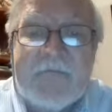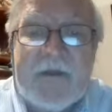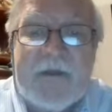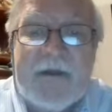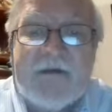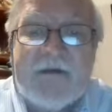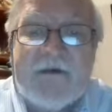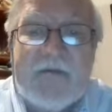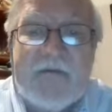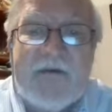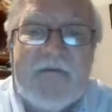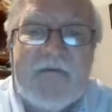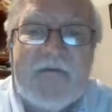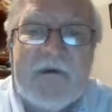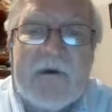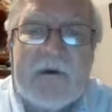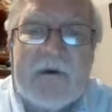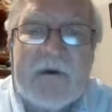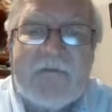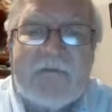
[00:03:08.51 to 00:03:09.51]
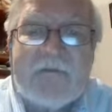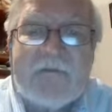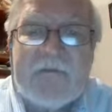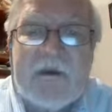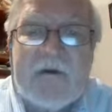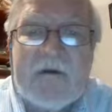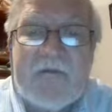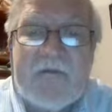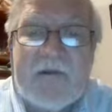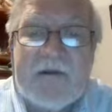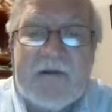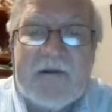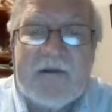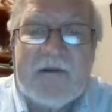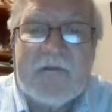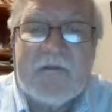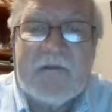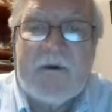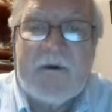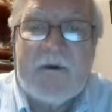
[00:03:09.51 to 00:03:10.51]
It should be fairly
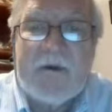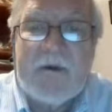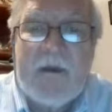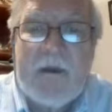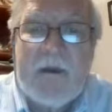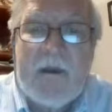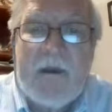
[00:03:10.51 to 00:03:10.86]
simple.